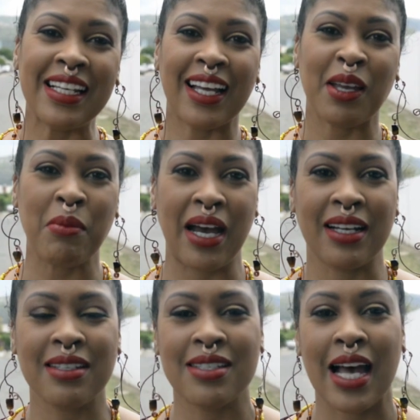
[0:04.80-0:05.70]
Neila
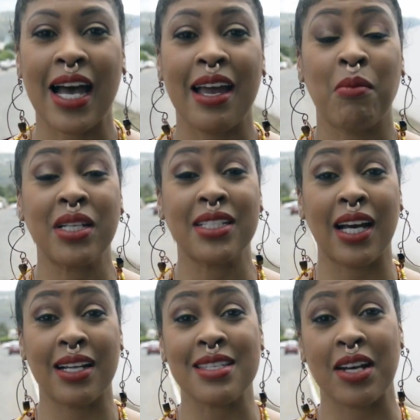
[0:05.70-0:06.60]
Ebanks. I am a
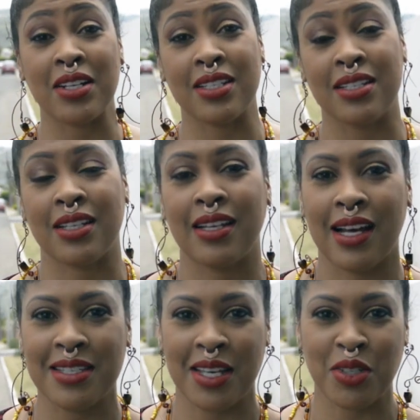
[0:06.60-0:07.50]
dance artist, a
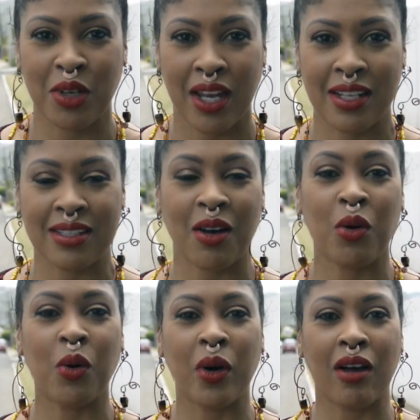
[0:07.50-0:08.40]
dance educator, a
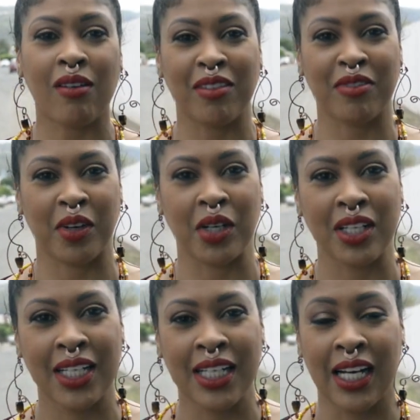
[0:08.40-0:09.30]
choreographer,
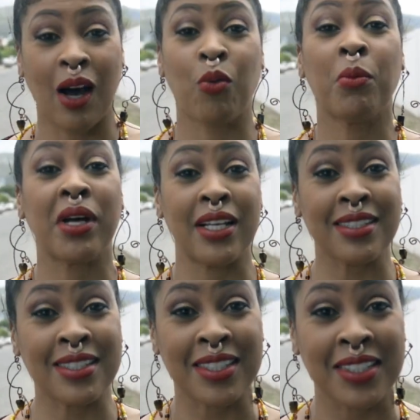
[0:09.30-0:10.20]
a
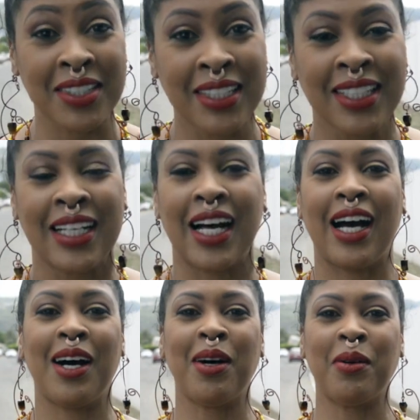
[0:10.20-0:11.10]
womanist,
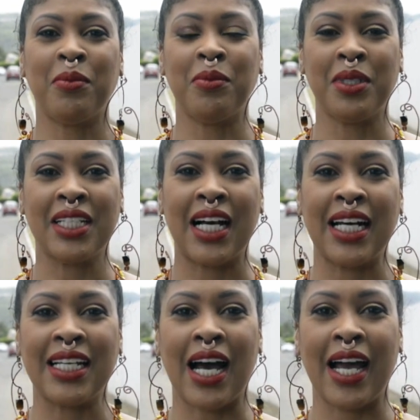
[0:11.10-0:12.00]

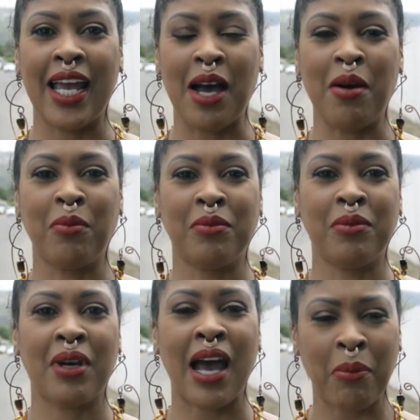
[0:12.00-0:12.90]
and I am
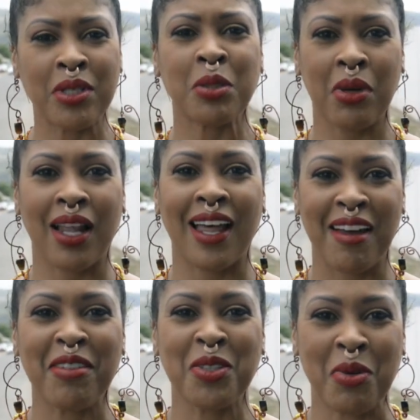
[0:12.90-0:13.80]
happy to be
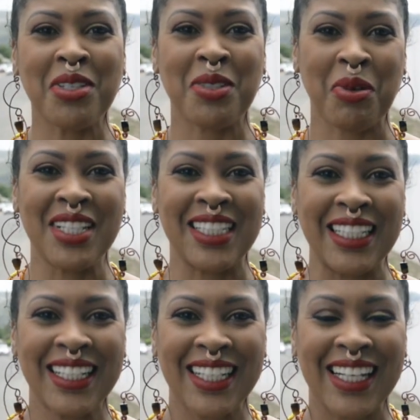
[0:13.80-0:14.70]
alive in 2020.